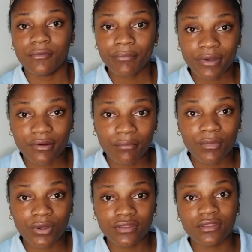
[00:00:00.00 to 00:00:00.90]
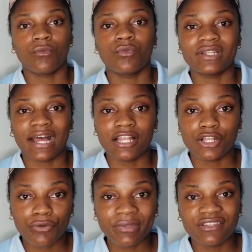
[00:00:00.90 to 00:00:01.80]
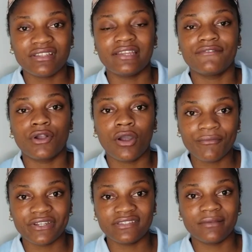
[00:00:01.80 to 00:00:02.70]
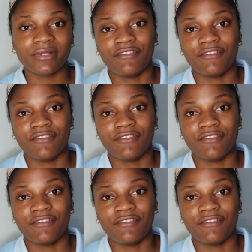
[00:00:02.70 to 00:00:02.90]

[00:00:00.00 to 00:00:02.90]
per month would allow me to live comfortable,